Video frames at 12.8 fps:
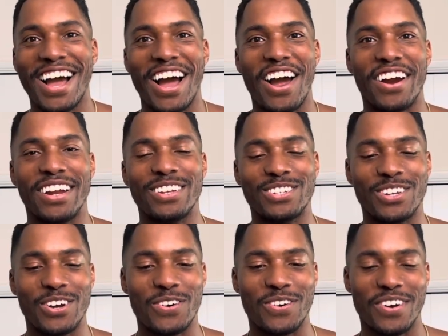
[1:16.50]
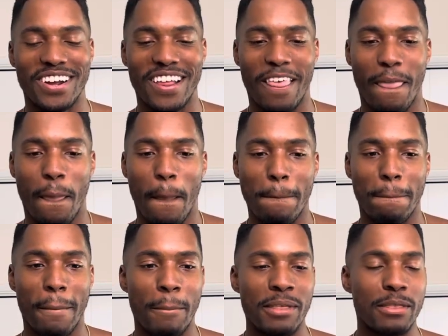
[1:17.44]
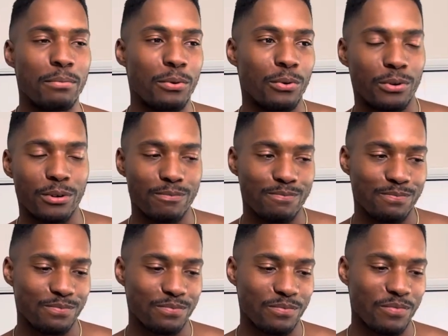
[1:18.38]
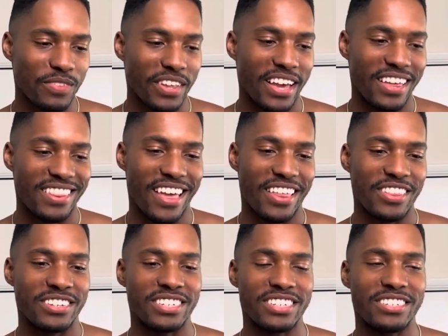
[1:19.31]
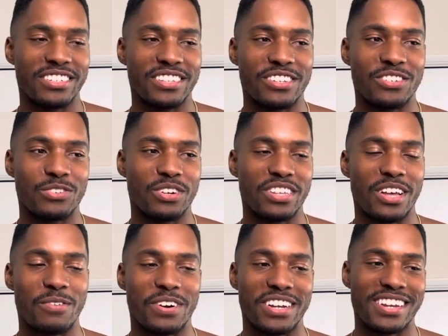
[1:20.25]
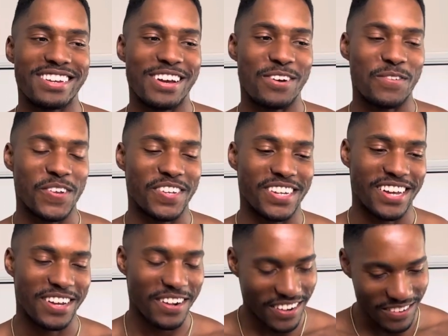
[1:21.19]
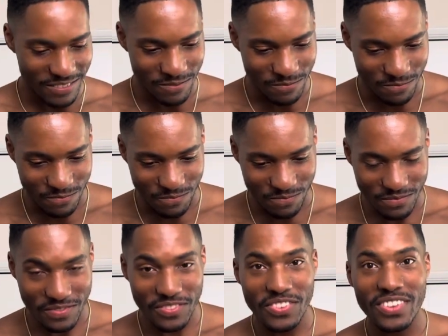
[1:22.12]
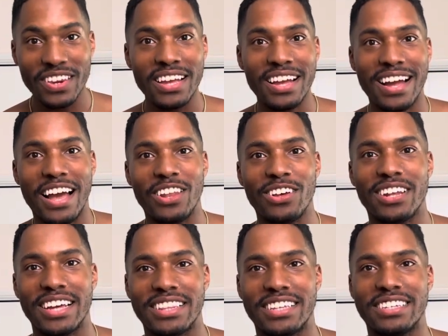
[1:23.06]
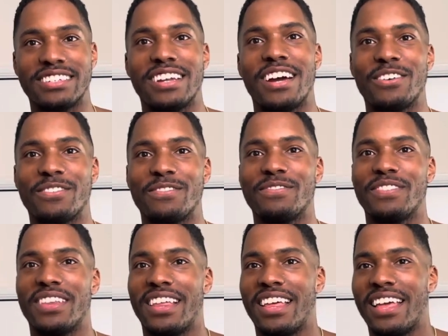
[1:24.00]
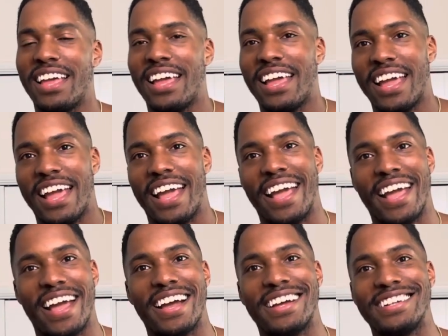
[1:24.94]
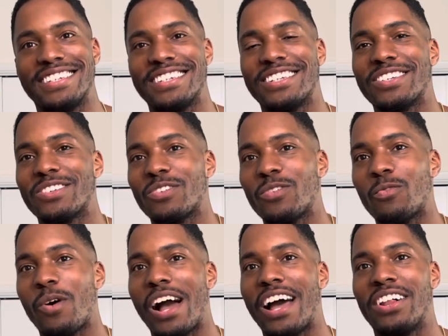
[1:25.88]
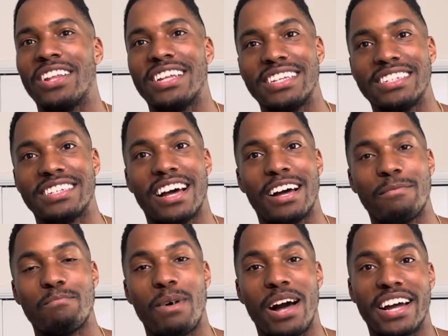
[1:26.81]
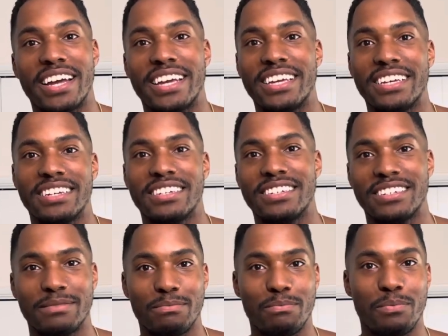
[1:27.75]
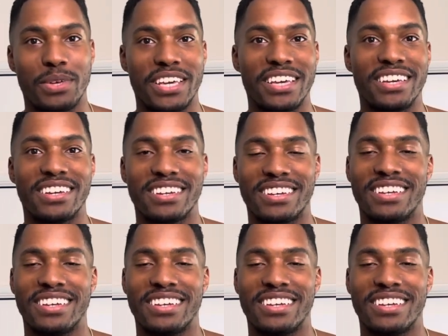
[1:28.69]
All right, so I'm in the pool, and and just the story that I wanted to tell was uh, I look like this now, and while it is not my peak,